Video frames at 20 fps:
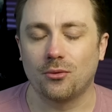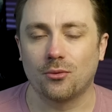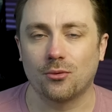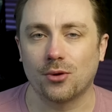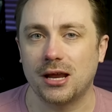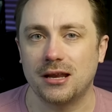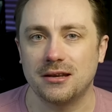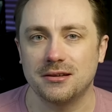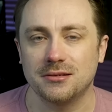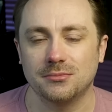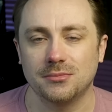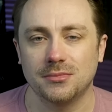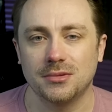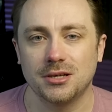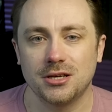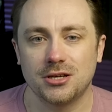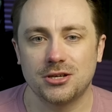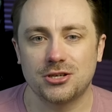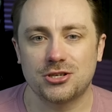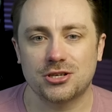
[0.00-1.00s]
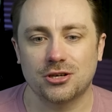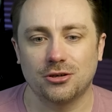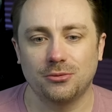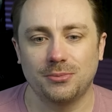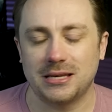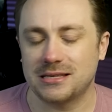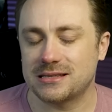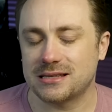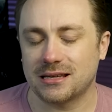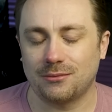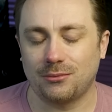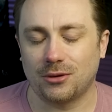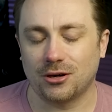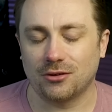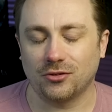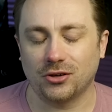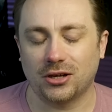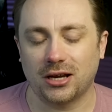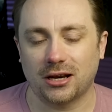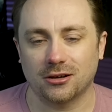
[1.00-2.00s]
random show based on a
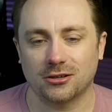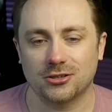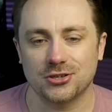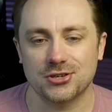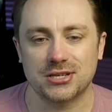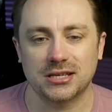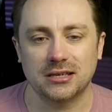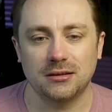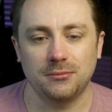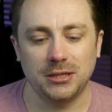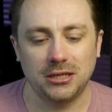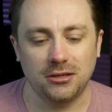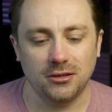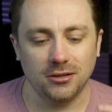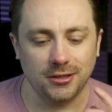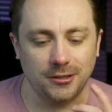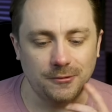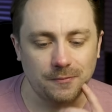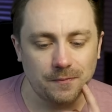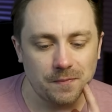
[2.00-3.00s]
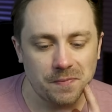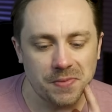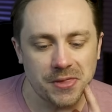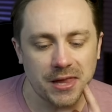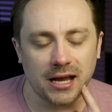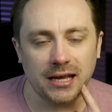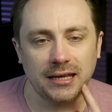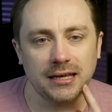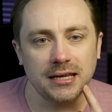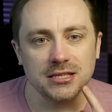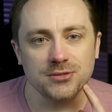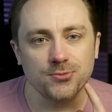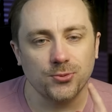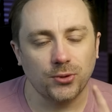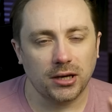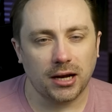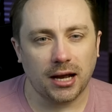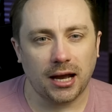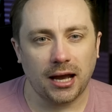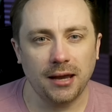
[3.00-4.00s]
Marvel character is going to be good. I guess
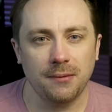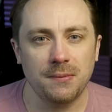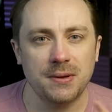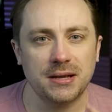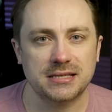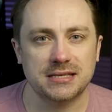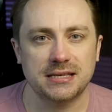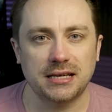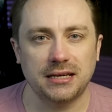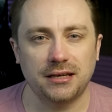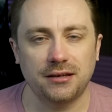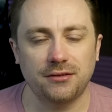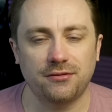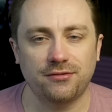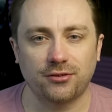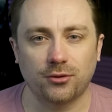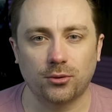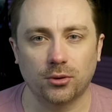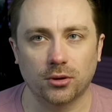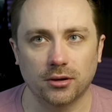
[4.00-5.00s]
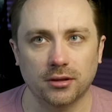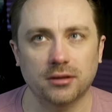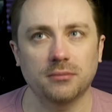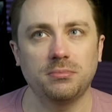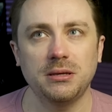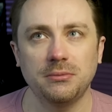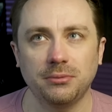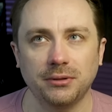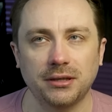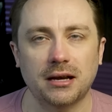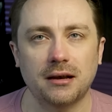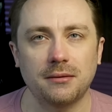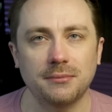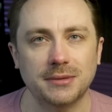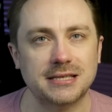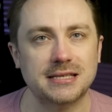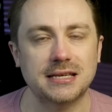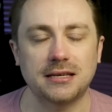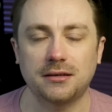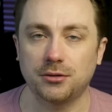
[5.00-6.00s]
what I'm excited for, the people that I'm
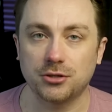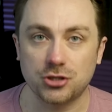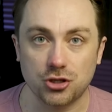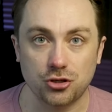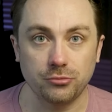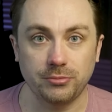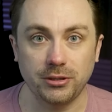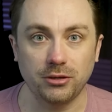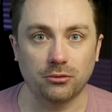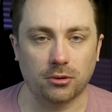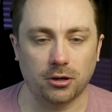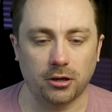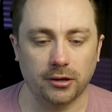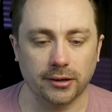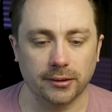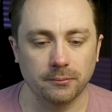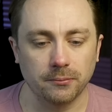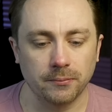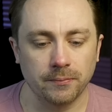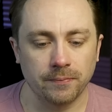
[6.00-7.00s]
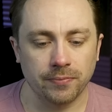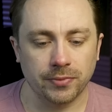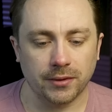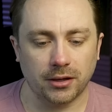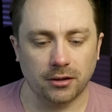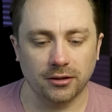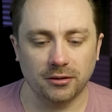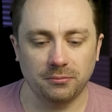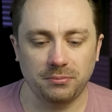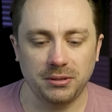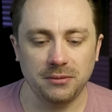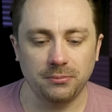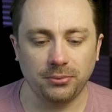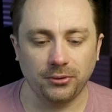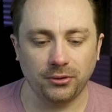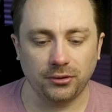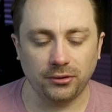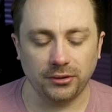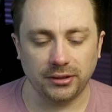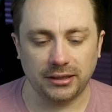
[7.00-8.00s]
excited to be wrong, are the
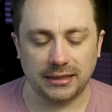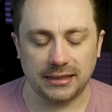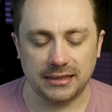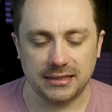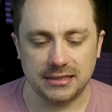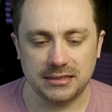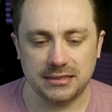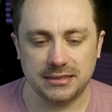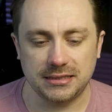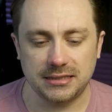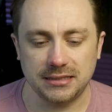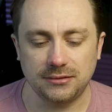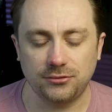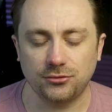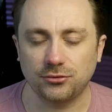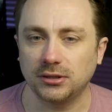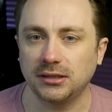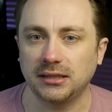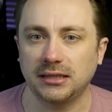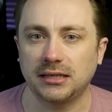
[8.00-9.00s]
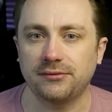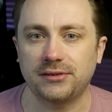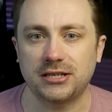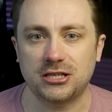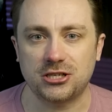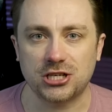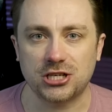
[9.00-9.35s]
people that didn't really give it a